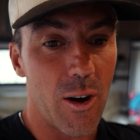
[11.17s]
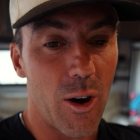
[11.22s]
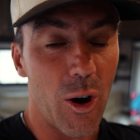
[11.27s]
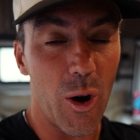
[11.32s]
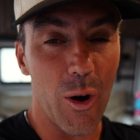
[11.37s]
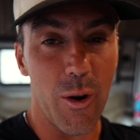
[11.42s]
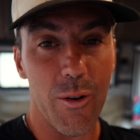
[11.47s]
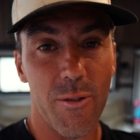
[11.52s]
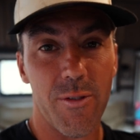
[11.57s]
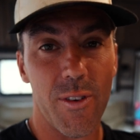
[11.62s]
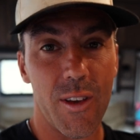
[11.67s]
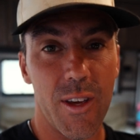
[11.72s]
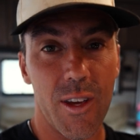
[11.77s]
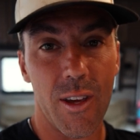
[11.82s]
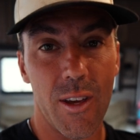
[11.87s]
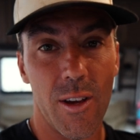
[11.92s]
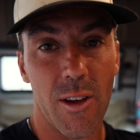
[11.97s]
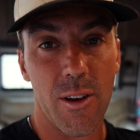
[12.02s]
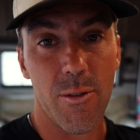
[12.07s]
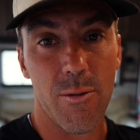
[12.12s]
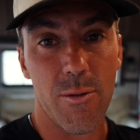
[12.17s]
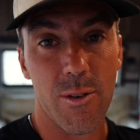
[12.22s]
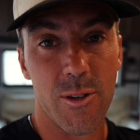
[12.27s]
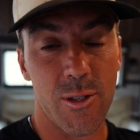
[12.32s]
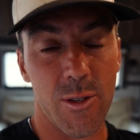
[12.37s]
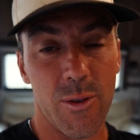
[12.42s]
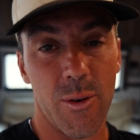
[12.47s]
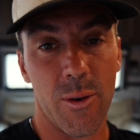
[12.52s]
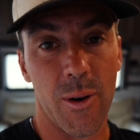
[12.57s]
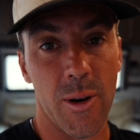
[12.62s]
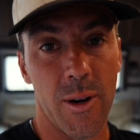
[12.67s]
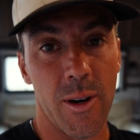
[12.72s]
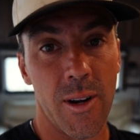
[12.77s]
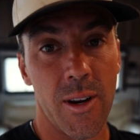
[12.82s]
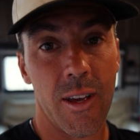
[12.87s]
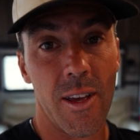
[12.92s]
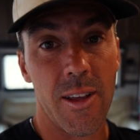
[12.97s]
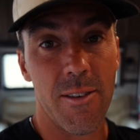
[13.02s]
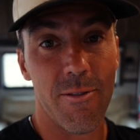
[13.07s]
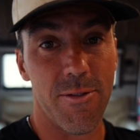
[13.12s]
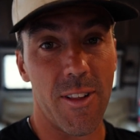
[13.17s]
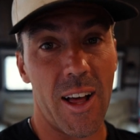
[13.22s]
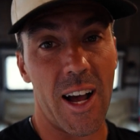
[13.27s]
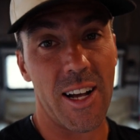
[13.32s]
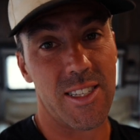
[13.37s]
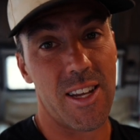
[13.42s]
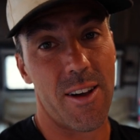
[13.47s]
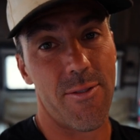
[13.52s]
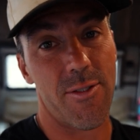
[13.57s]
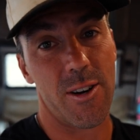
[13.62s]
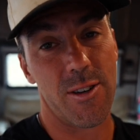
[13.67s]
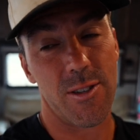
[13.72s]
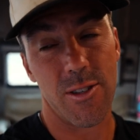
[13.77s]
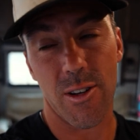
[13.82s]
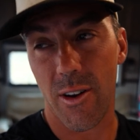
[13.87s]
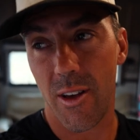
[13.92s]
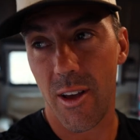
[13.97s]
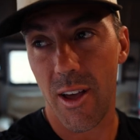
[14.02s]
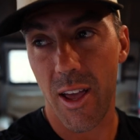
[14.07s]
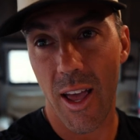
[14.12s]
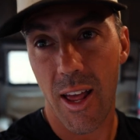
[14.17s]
RV resort in Flagstaff, Arizona.